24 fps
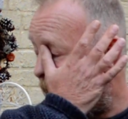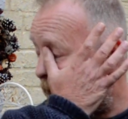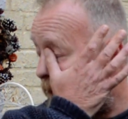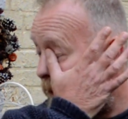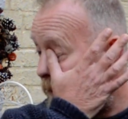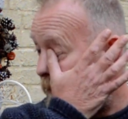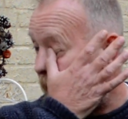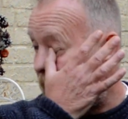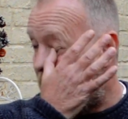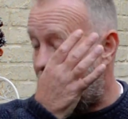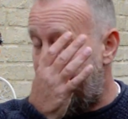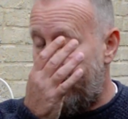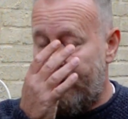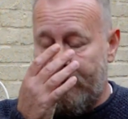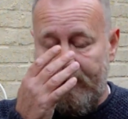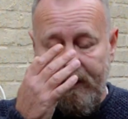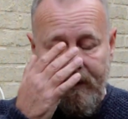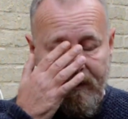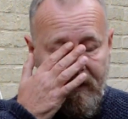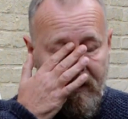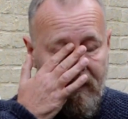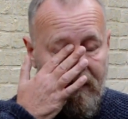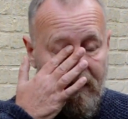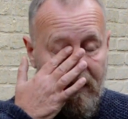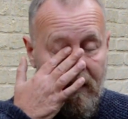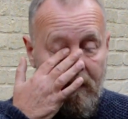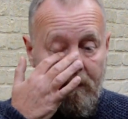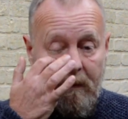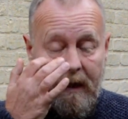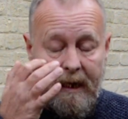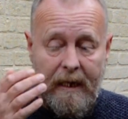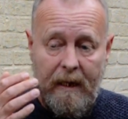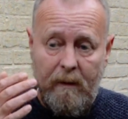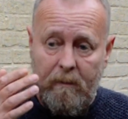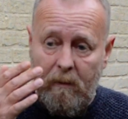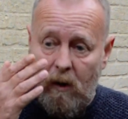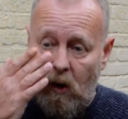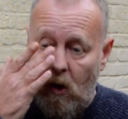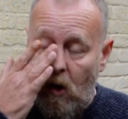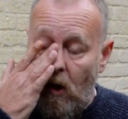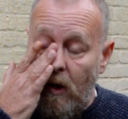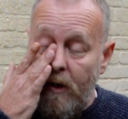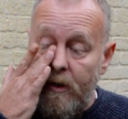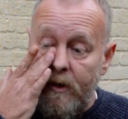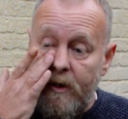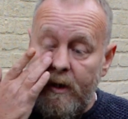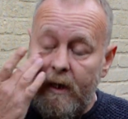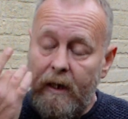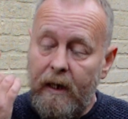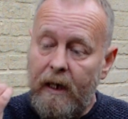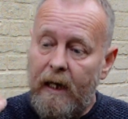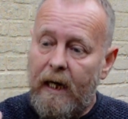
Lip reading: I went into a mate of mine's,